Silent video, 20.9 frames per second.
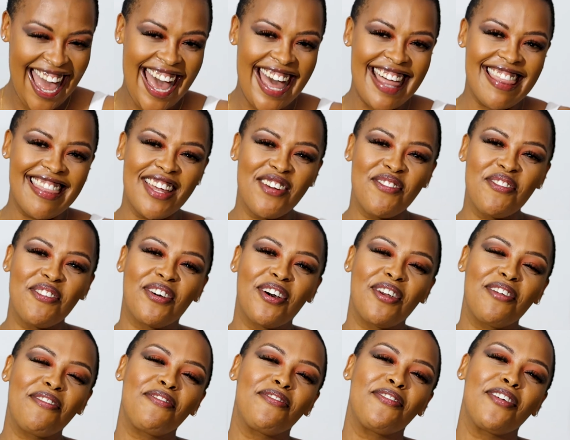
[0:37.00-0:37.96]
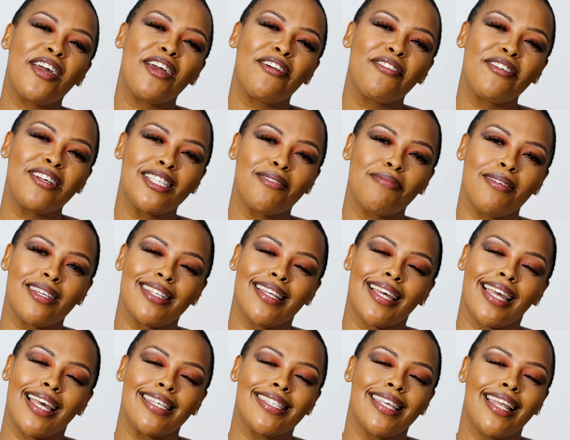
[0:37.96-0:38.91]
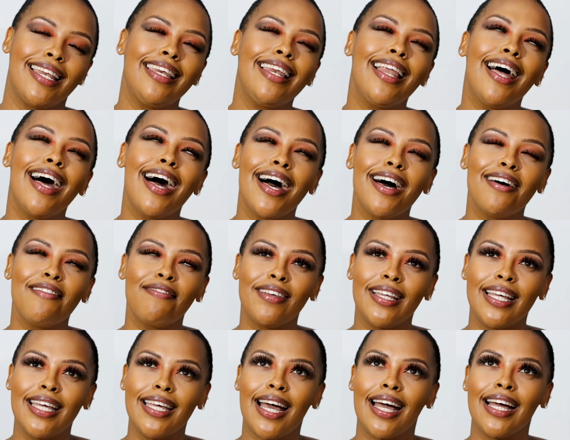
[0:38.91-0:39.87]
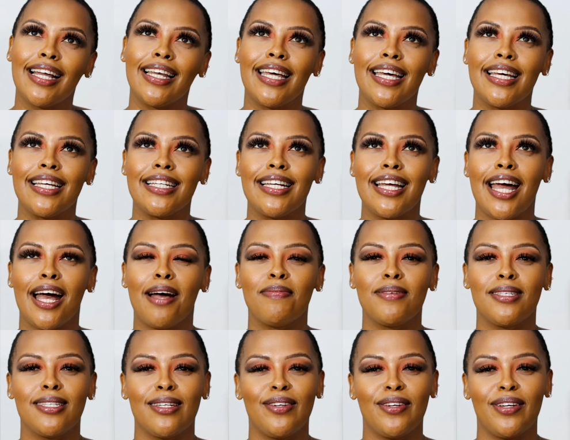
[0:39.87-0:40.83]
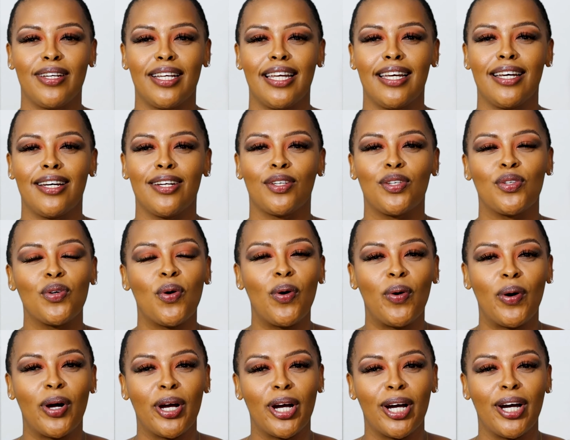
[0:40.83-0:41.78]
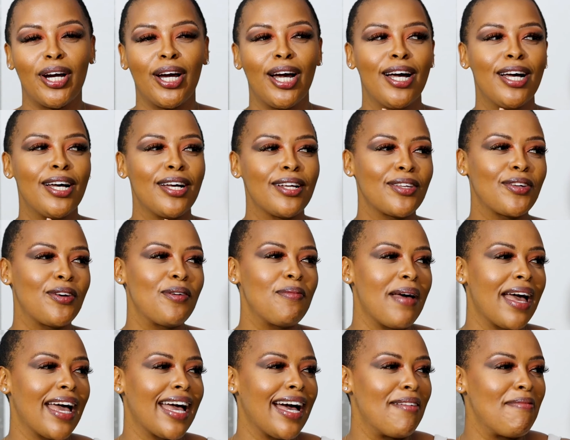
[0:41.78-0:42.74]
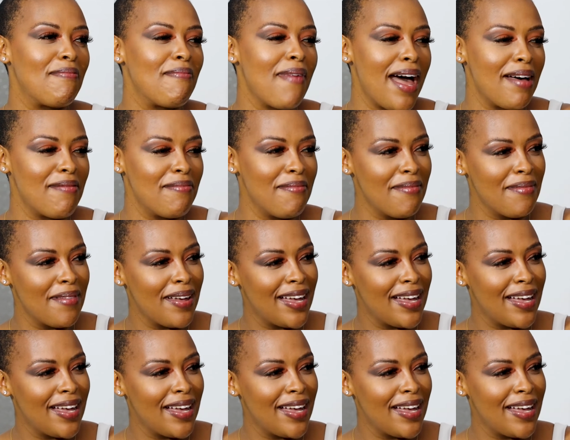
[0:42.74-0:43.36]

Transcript: And then we've got a very special guest, a lovely young lady, absolutely adore her, Chubeka. Ma'am,